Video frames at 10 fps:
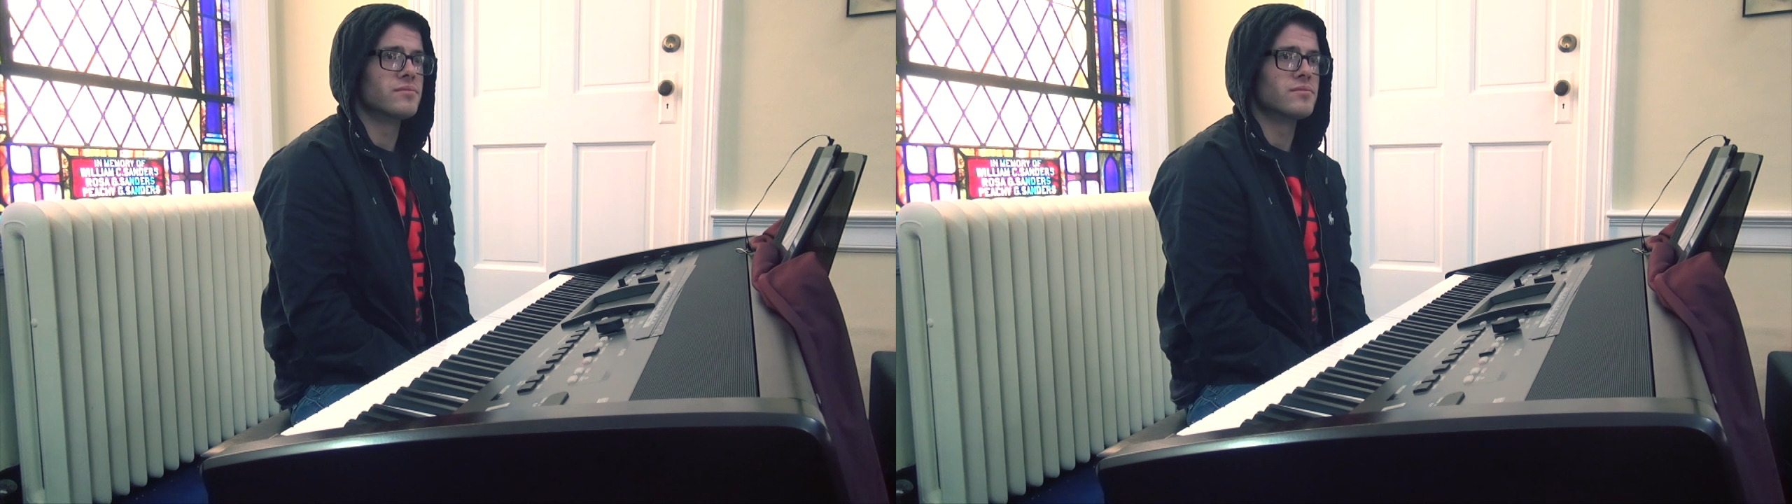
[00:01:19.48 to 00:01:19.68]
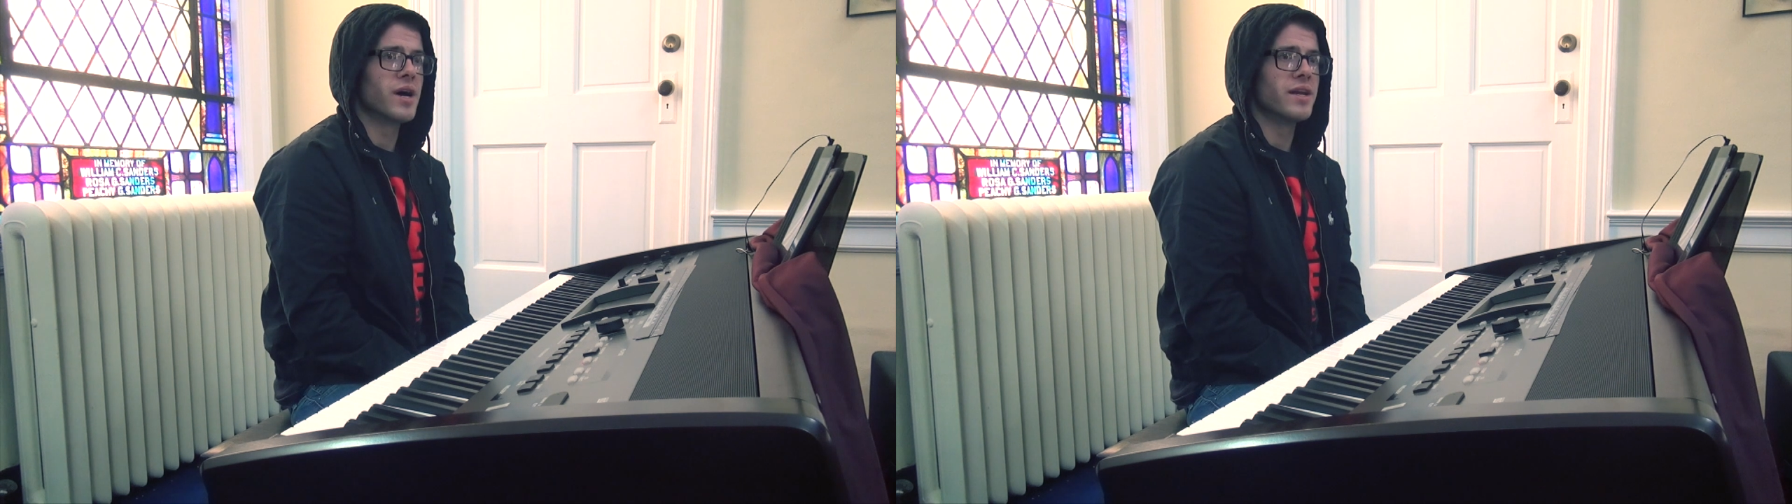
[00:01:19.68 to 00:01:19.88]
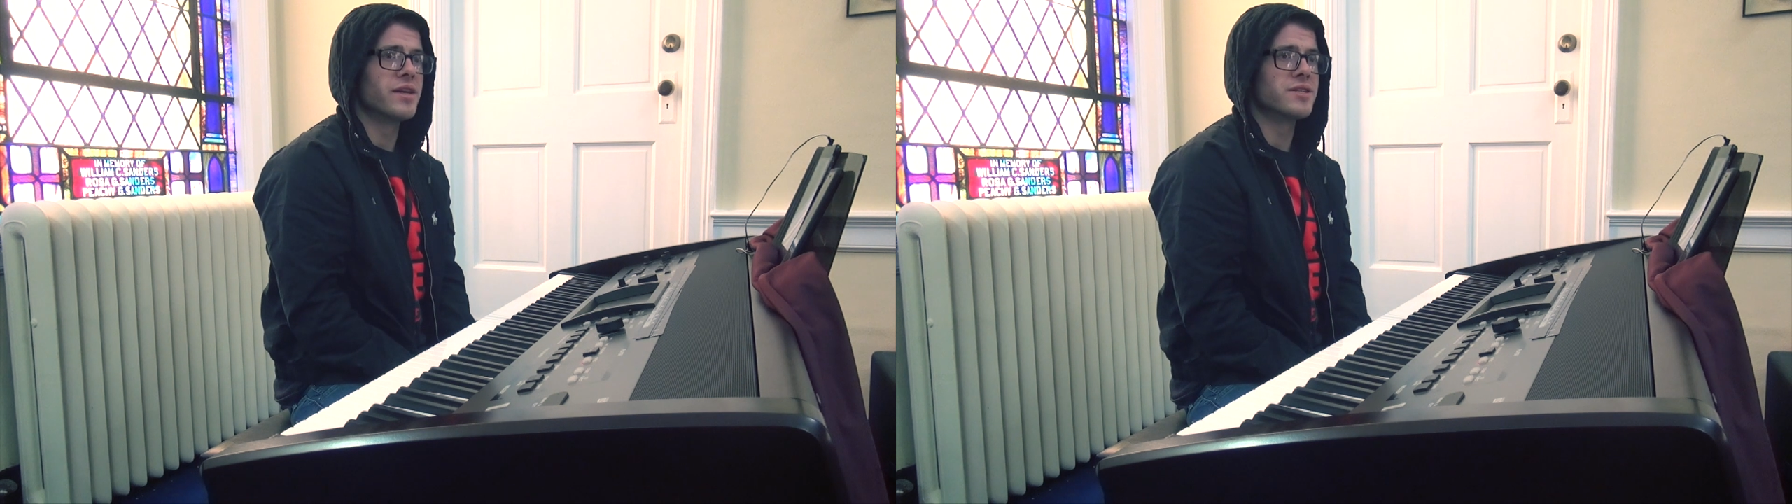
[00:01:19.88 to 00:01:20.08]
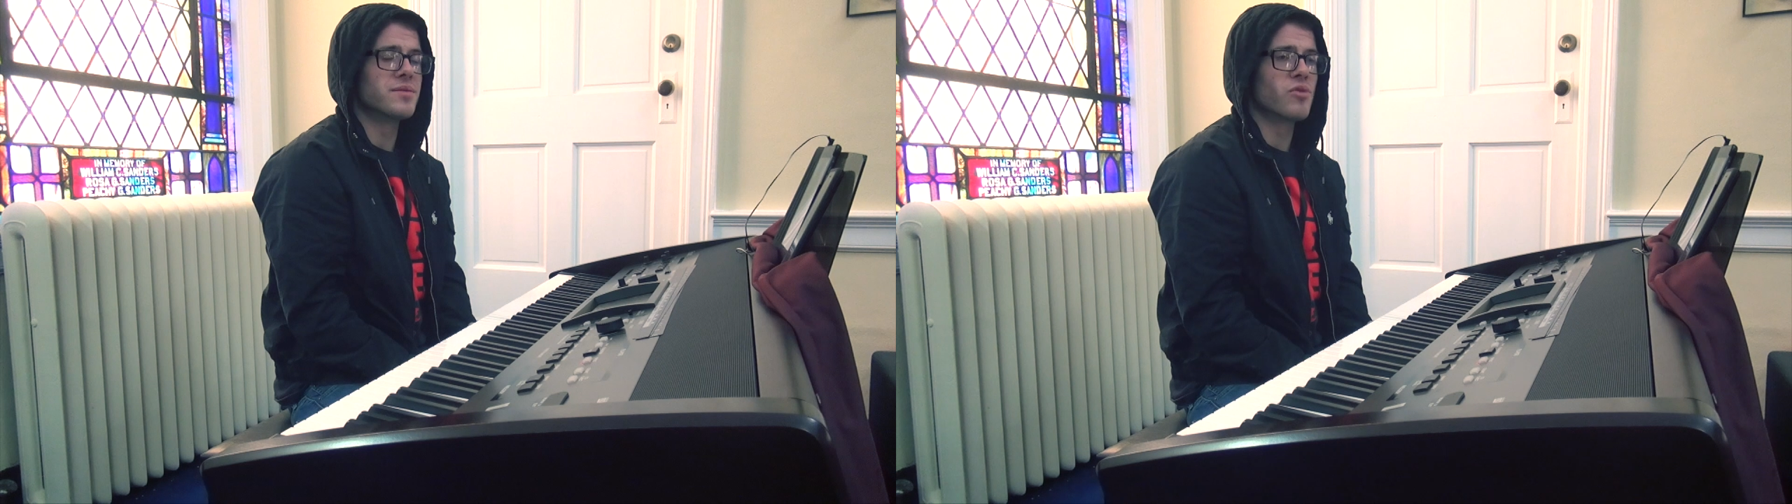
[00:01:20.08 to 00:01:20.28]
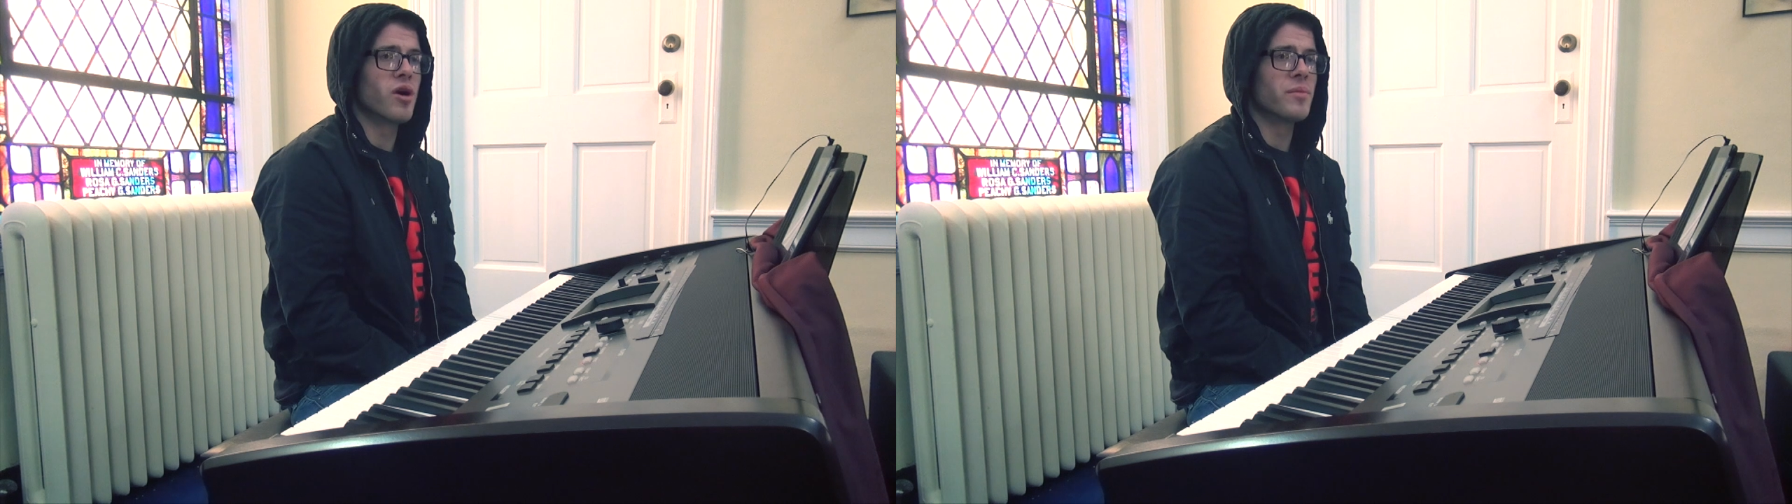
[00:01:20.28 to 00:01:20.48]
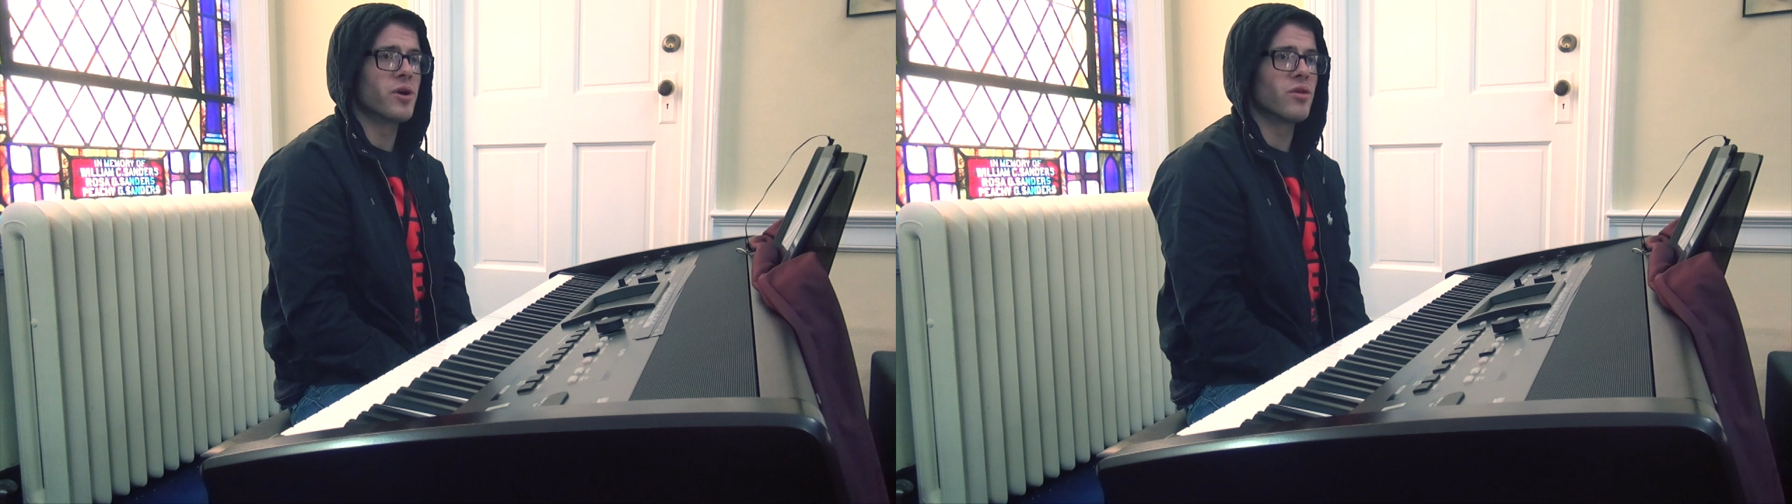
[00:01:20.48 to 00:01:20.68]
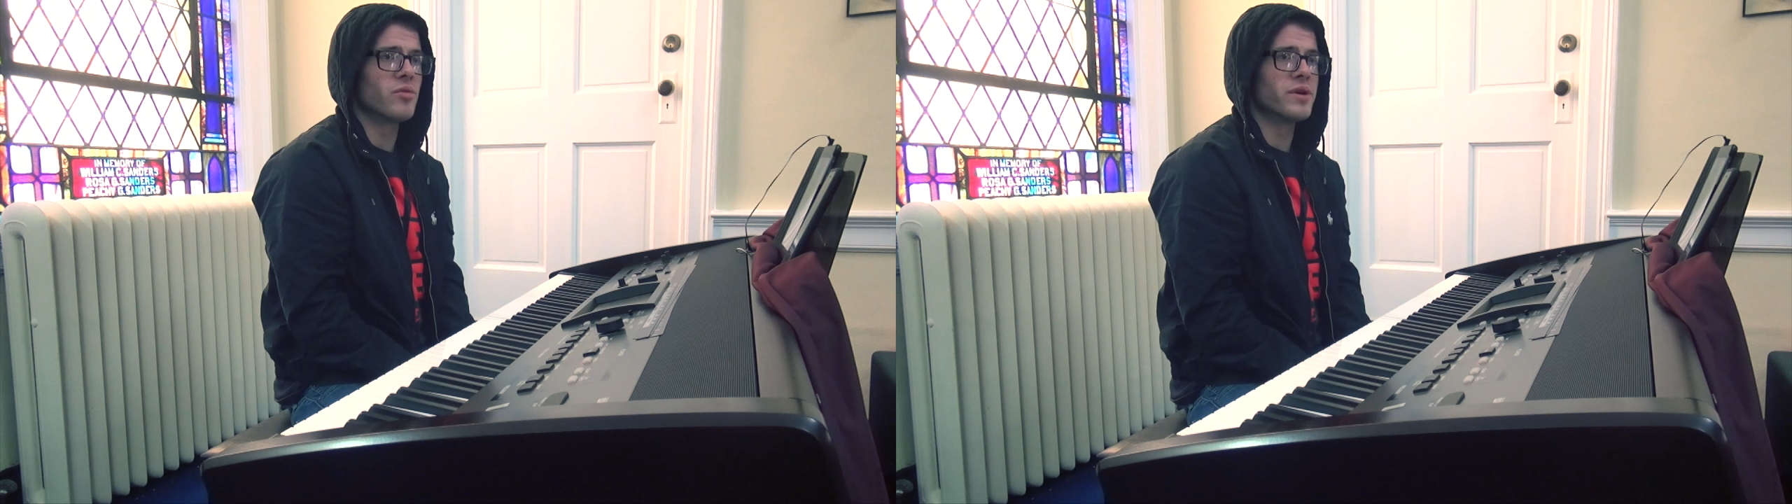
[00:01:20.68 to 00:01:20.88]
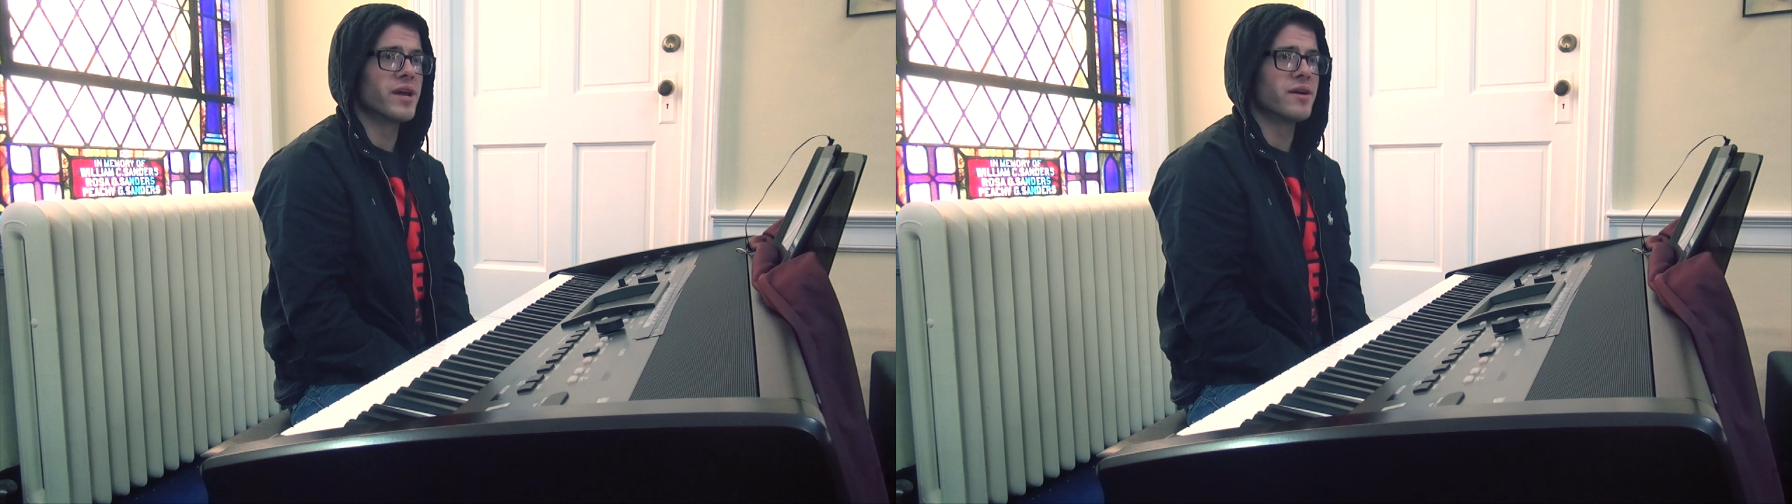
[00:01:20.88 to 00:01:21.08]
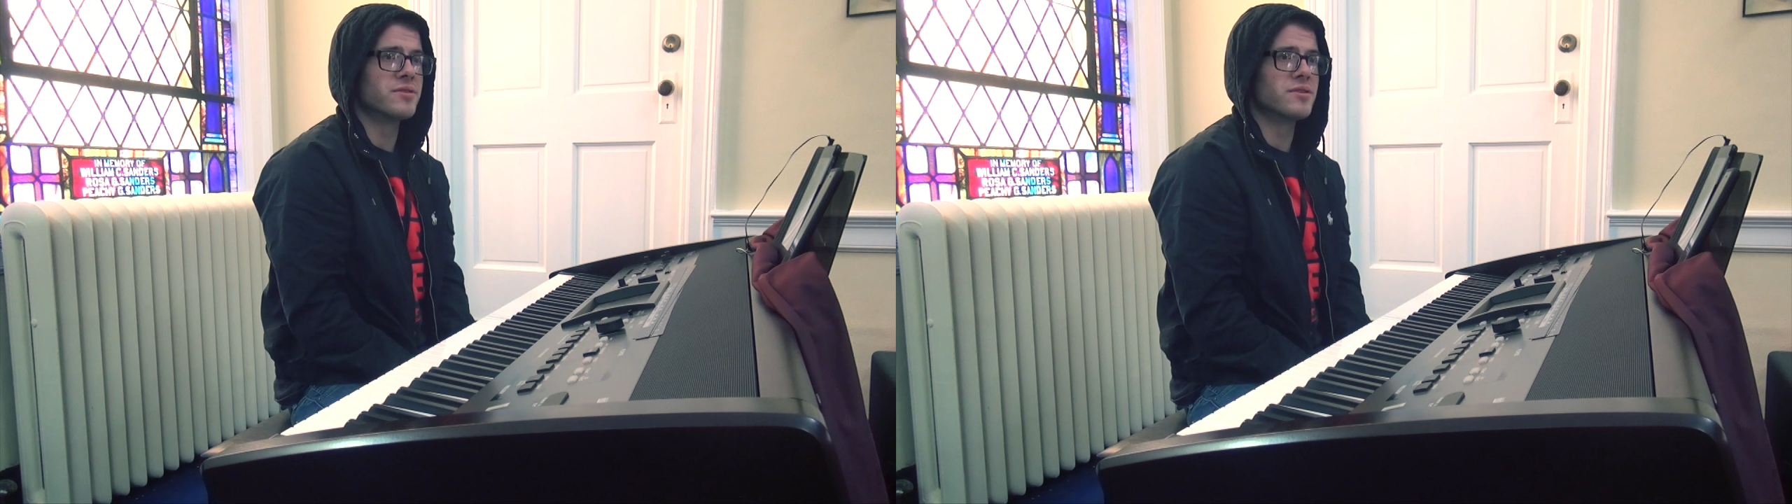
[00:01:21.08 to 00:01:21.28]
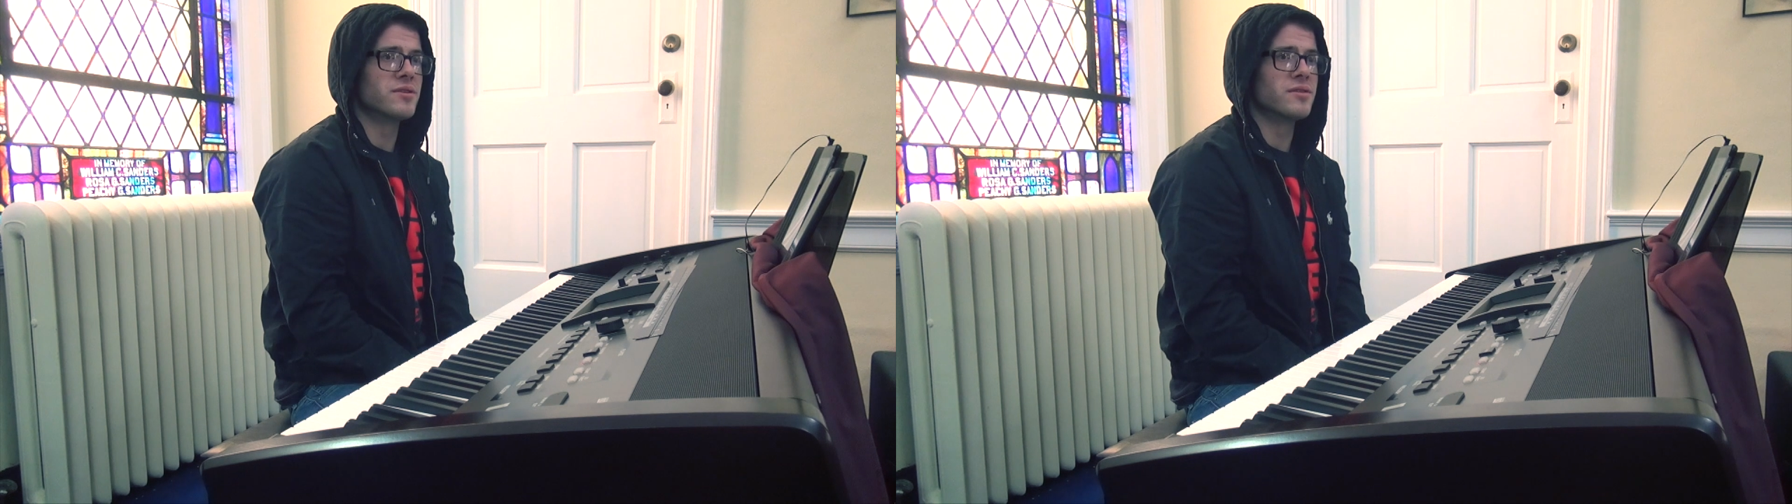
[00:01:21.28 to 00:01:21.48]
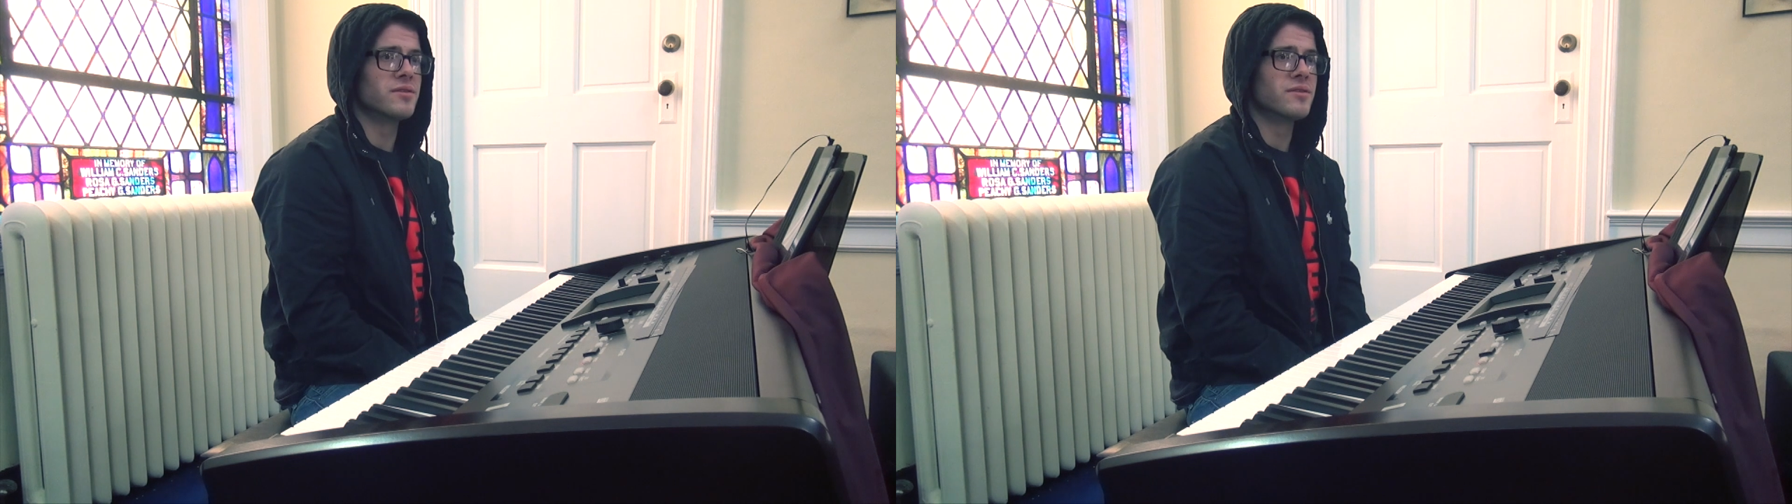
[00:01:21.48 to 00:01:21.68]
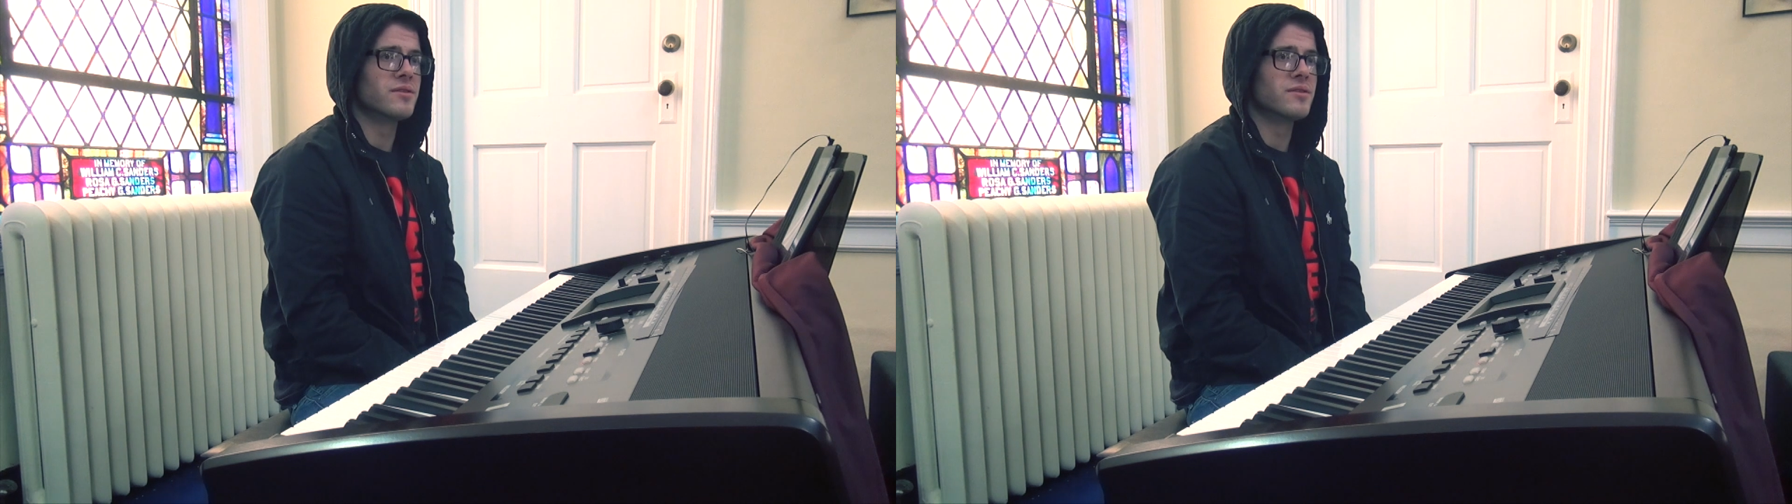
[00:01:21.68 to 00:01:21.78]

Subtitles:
My addiction brought me all the way down to